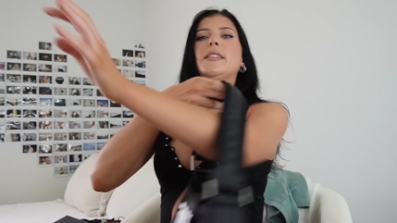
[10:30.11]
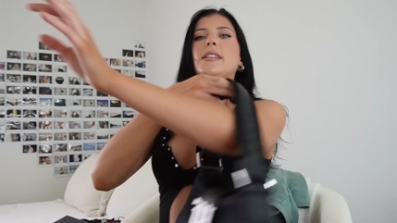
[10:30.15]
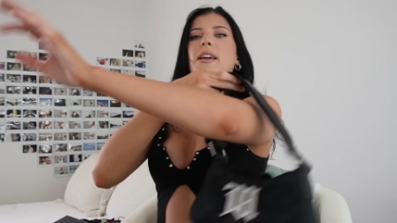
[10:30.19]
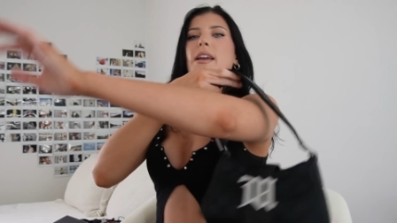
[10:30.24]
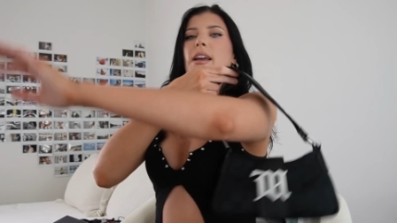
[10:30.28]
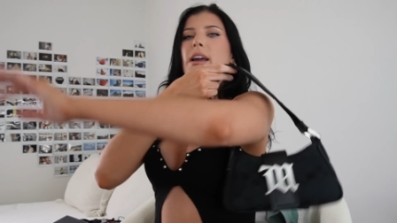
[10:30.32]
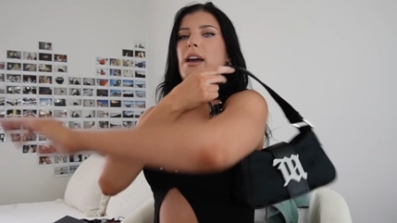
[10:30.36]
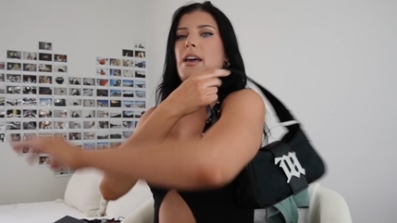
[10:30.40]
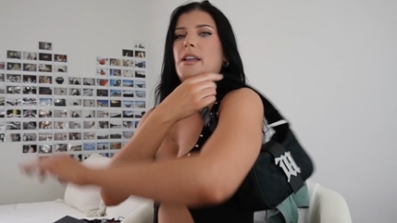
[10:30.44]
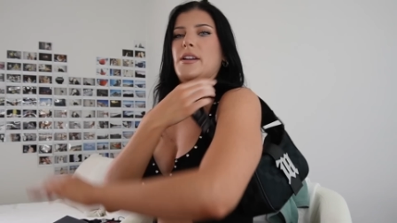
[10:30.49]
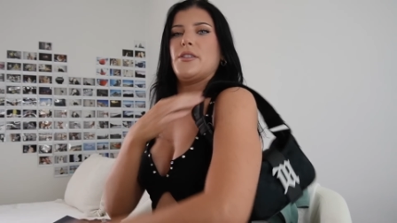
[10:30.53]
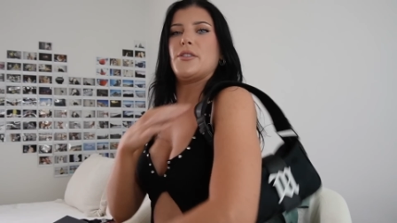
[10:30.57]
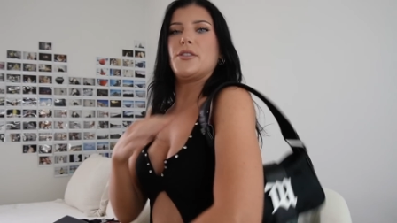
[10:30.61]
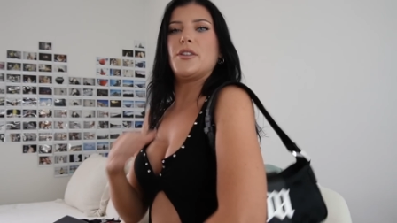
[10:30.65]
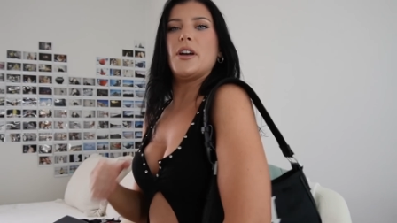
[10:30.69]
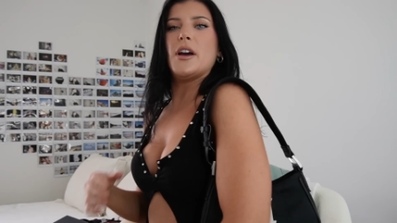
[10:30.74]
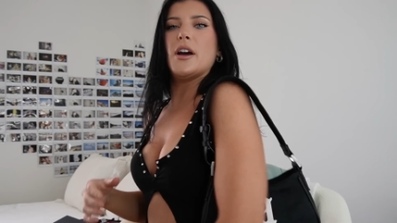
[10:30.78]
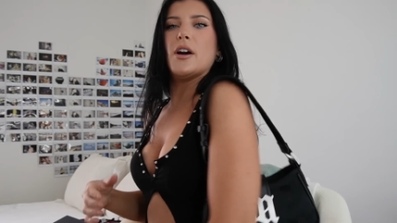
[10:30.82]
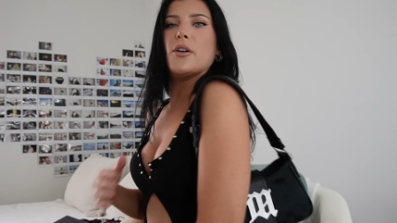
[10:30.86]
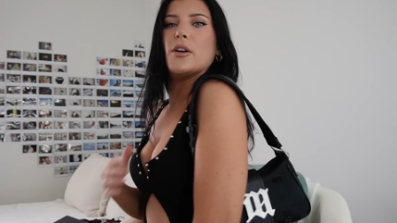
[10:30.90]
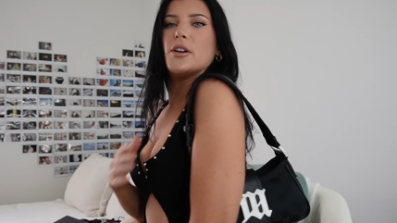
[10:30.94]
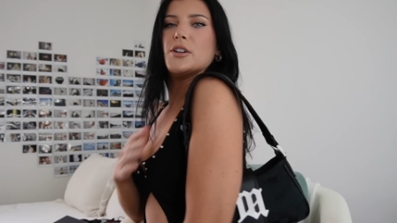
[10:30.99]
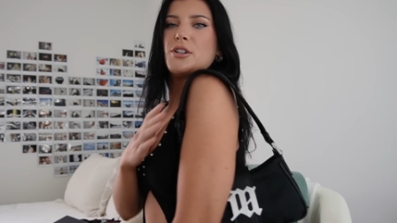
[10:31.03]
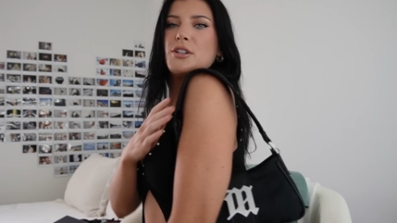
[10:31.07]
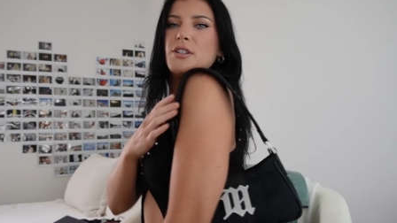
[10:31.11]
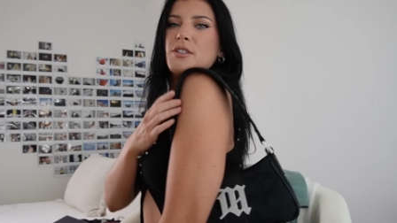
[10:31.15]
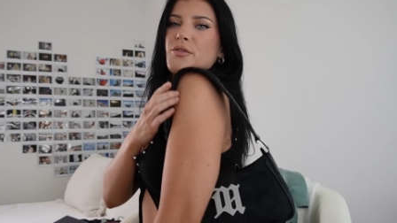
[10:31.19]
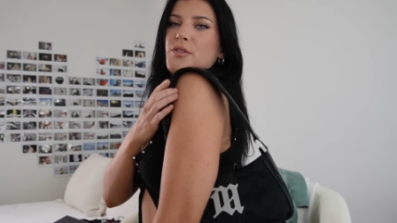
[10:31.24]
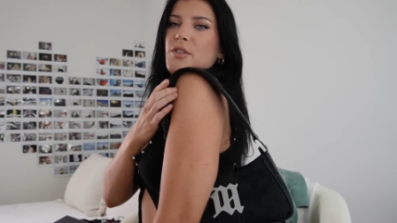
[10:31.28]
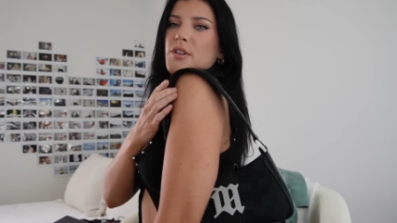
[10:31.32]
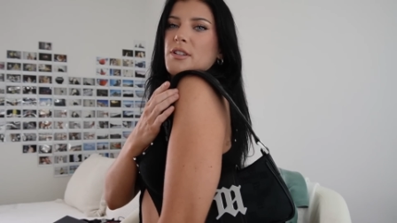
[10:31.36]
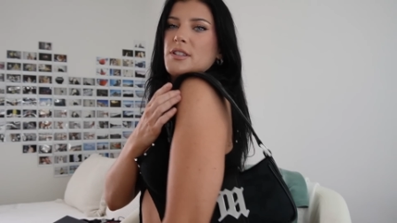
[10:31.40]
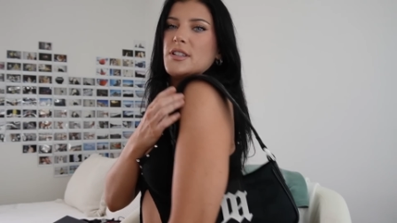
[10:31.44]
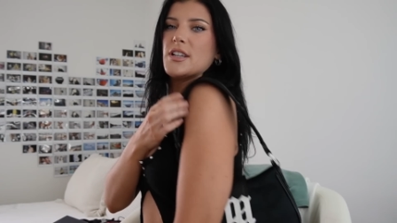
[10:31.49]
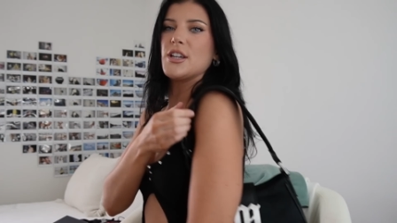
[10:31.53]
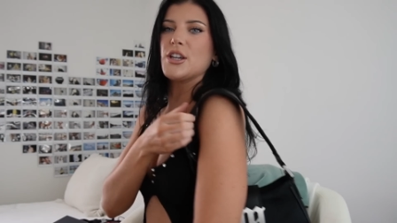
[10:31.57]
Like, I don't know, it just
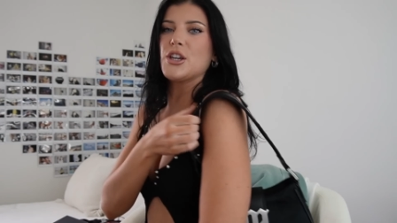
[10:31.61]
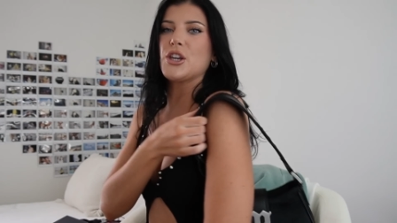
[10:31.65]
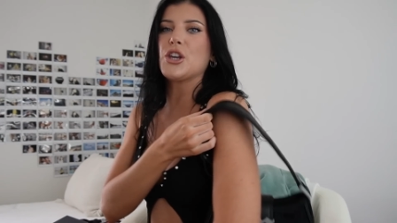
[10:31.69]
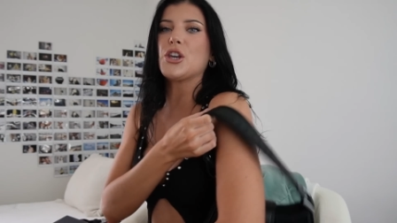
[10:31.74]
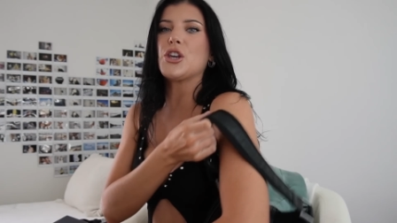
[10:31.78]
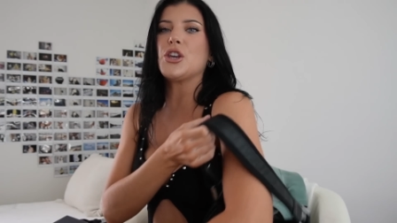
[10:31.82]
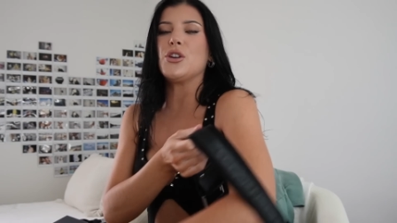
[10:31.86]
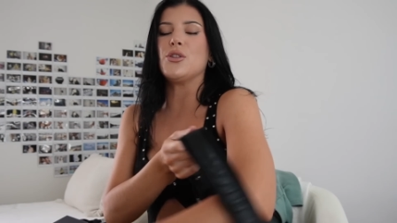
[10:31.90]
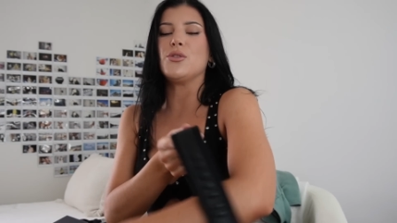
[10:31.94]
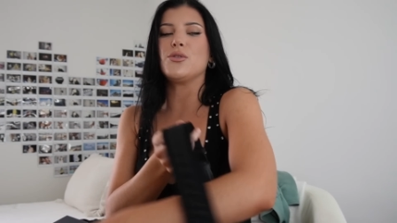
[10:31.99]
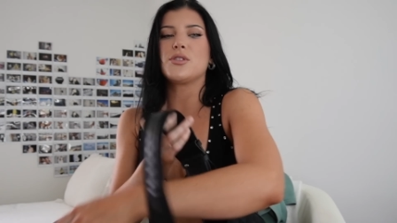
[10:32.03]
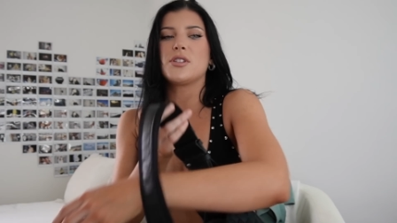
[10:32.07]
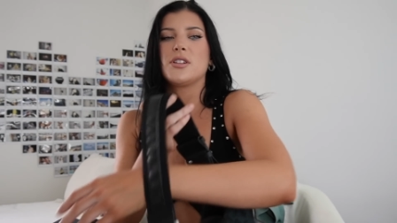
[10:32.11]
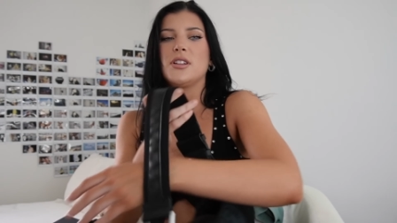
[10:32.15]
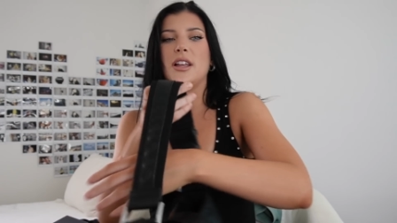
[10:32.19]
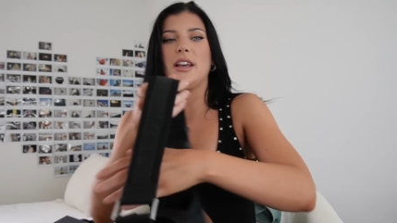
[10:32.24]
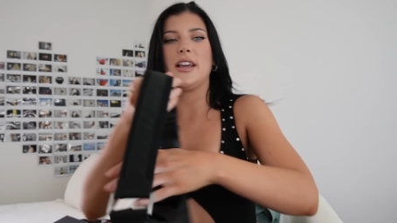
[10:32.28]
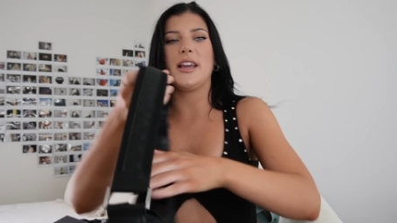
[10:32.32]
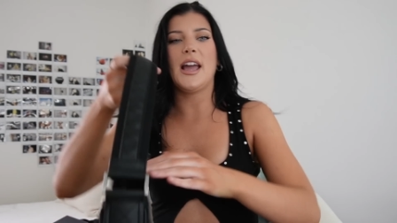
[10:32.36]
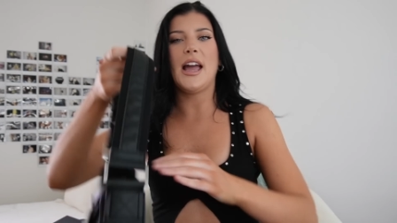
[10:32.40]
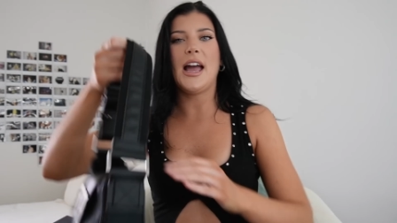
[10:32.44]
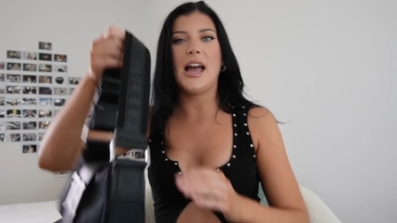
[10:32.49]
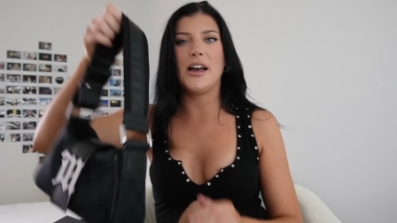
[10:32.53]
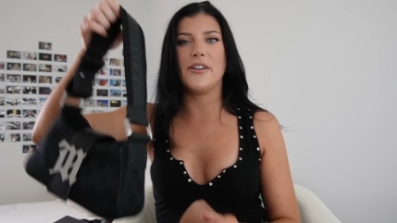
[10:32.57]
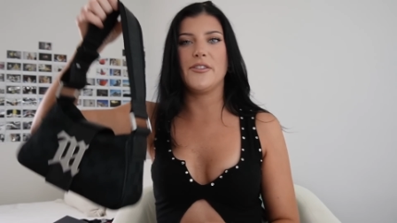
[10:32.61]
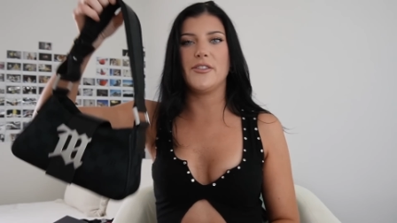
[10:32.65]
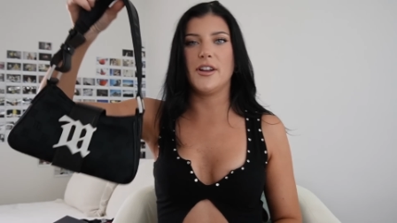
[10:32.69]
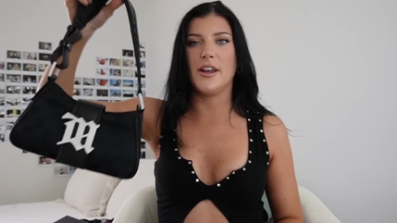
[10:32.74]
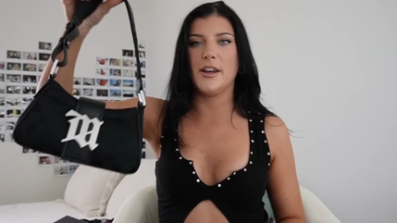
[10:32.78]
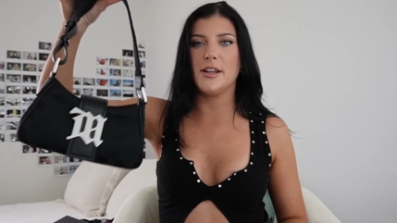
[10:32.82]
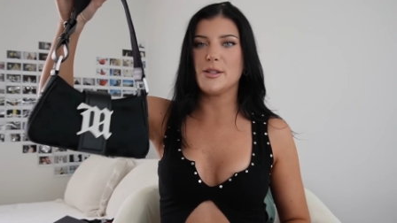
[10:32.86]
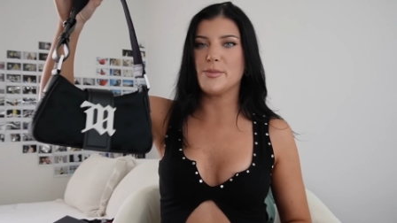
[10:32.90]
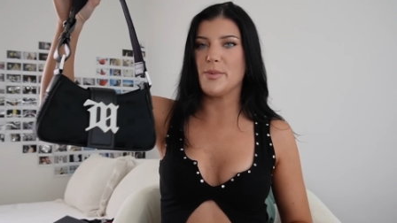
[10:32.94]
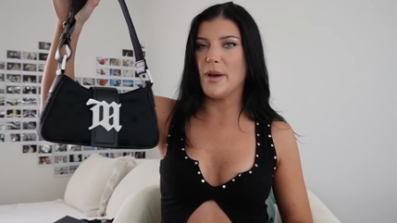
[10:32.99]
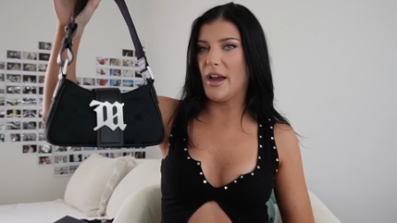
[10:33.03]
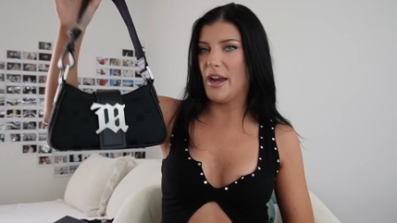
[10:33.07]
feels like cute to like have a
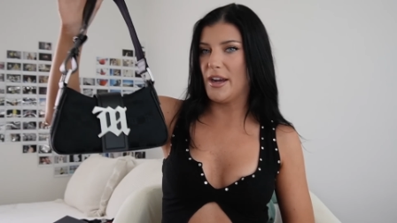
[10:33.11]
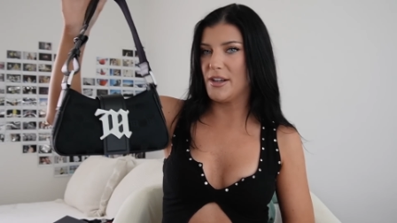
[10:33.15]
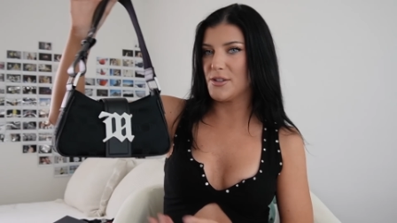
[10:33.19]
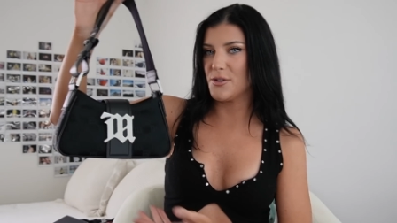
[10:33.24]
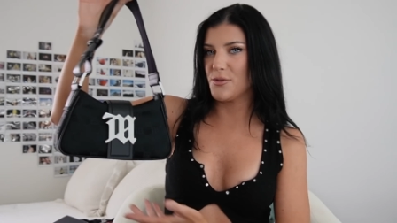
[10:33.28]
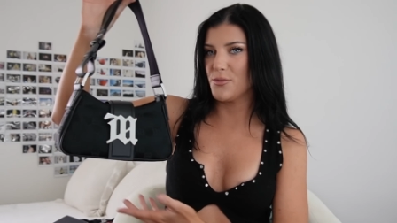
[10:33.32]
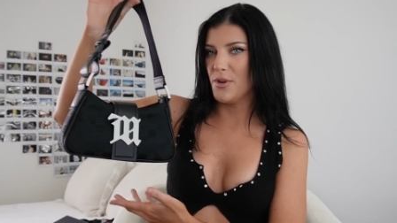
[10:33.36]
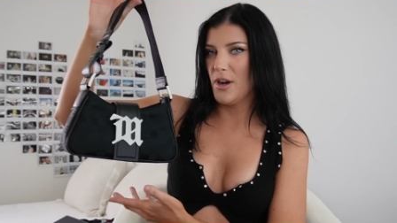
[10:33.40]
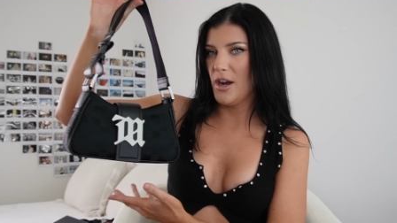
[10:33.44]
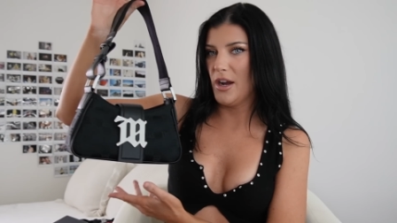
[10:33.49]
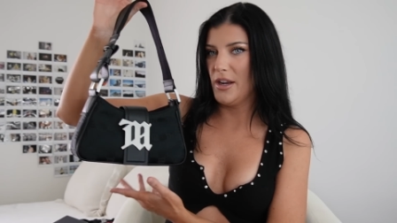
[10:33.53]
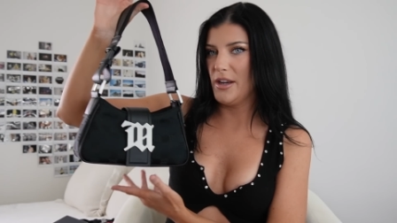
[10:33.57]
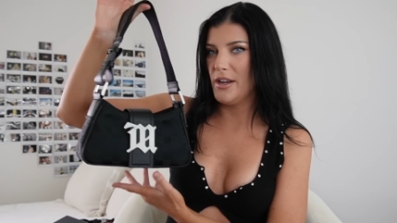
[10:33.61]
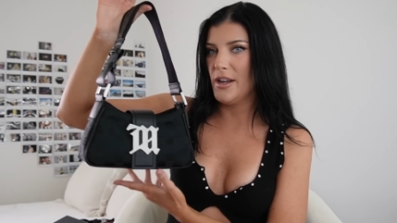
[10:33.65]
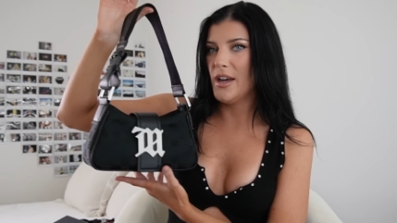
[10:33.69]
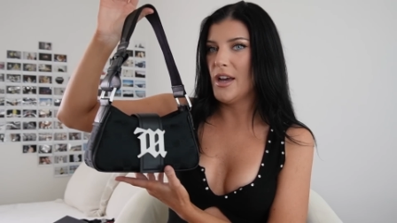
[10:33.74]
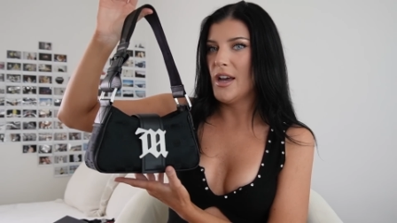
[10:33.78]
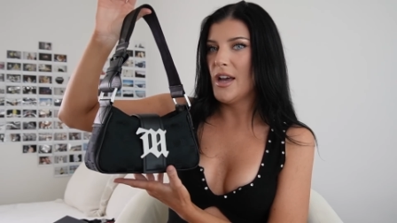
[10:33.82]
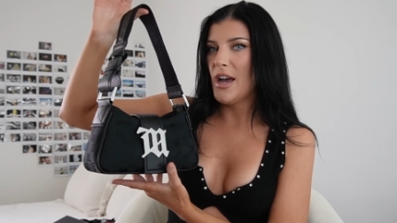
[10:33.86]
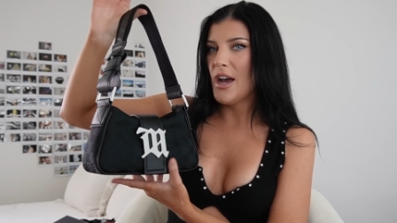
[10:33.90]
nice bag to run